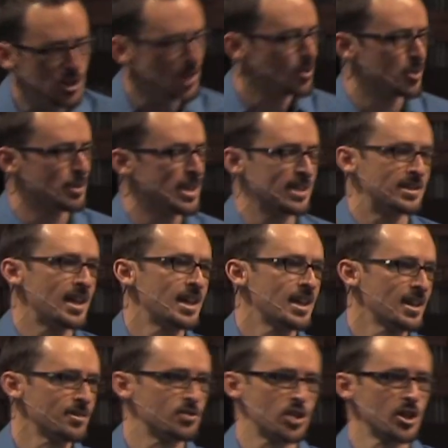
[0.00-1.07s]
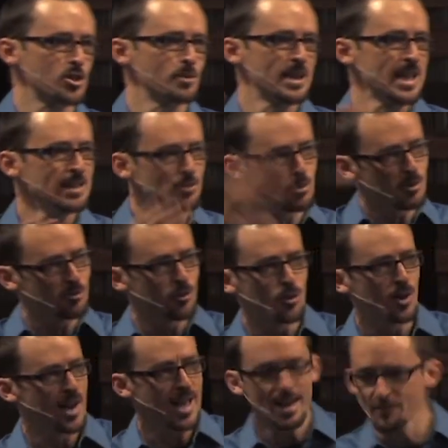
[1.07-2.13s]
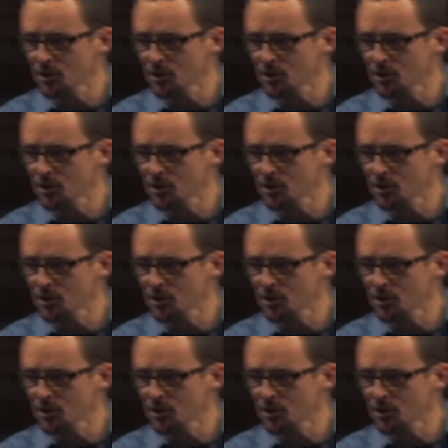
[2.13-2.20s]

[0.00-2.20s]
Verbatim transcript: knew there would be a day of judgment even before I